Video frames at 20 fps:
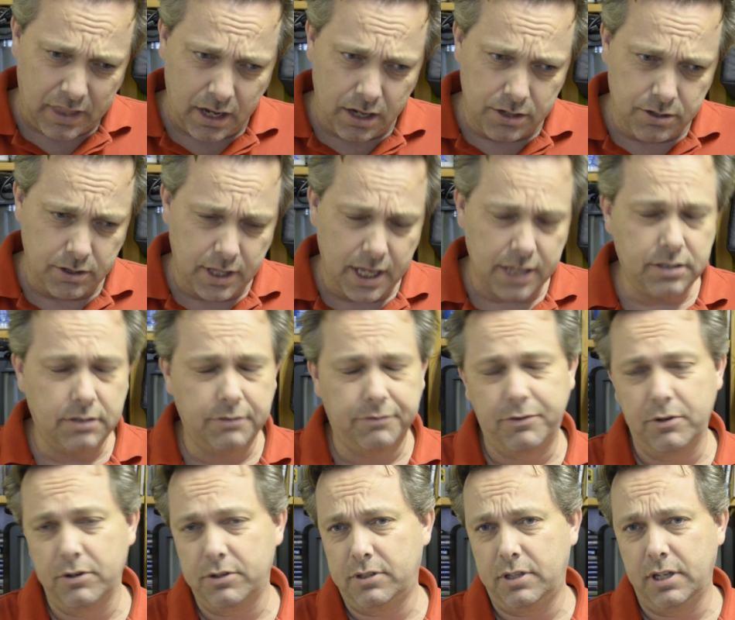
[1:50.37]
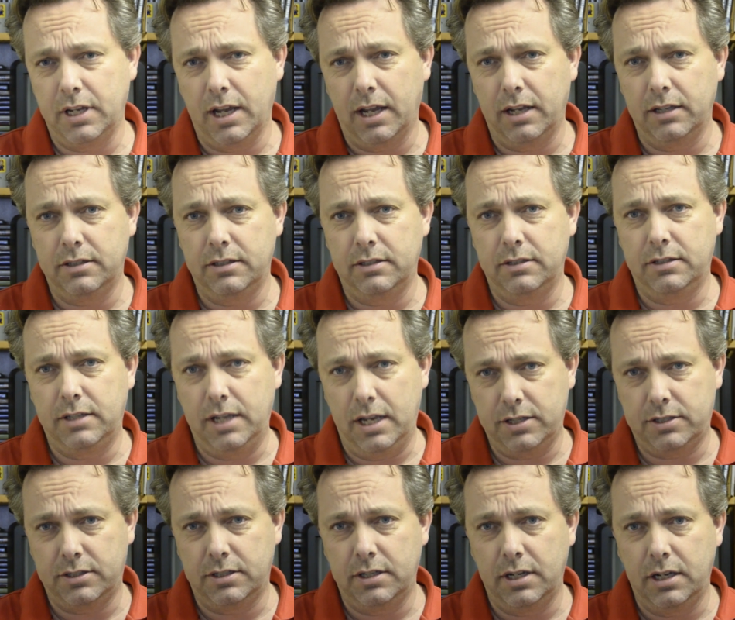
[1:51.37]
So that's the first thing I
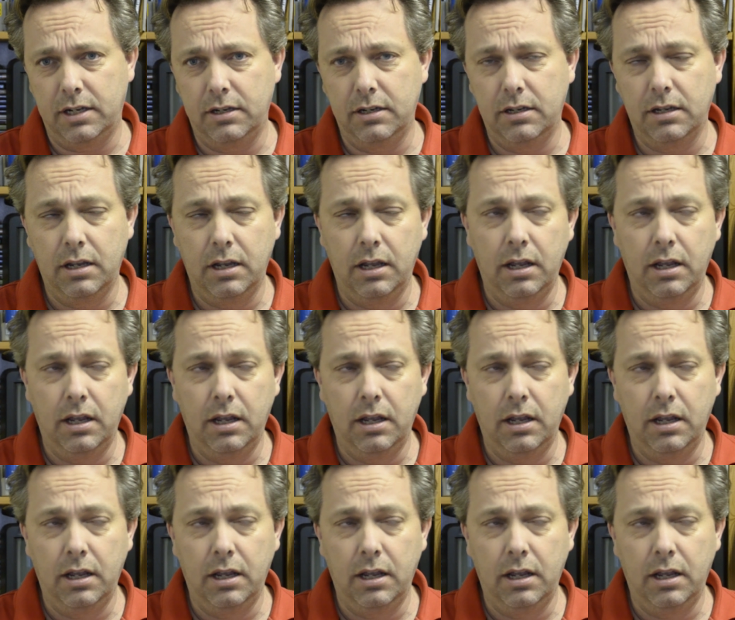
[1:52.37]
tested, and